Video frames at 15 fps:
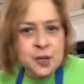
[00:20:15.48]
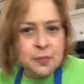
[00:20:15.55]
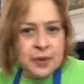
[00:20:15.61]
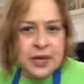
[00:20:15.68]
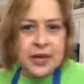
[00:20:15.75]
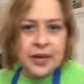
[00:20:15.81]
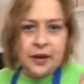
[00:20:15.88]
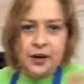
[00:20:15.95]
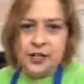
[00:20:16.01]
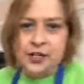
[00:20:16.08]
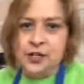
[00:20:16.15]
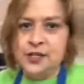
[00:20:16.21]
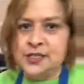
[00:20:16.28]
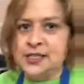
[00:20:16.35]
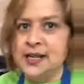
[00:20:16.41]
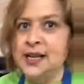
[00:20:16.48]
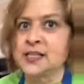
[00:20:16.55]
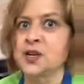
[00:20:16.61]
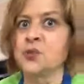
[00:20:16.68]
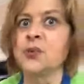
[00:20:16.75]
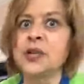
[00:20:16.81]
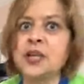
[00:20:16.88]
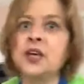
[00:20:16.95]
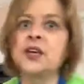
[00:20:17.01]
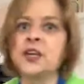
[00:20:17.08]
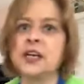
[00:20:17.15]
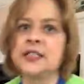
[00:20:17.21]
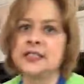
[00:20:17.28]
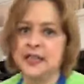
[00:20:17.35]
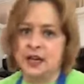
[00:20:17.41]
here in Houston has a really
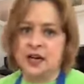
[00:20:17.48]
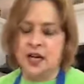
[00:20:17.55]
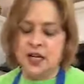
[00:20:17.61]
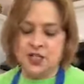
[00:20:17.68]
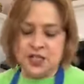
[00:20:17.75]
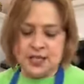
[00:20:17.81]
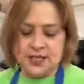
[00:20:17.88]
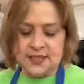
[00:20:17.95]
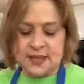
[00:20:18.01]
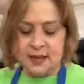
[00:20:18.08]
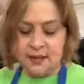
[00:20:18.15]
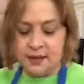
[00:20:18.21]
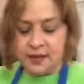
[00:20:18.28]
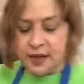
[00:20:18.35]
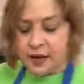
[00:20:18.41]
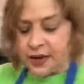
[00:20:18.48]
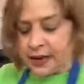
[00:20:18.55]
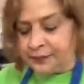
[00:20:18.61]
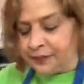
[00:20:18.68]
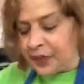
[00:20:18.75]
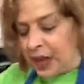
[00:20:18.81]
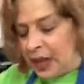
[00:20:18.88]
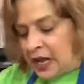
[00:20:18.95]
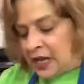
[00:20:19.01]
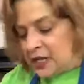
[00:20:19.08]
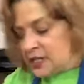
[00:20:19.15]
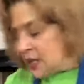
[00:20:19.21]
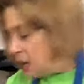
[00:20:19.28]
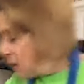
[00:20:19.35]
good tarragon chicken salad. Okay, so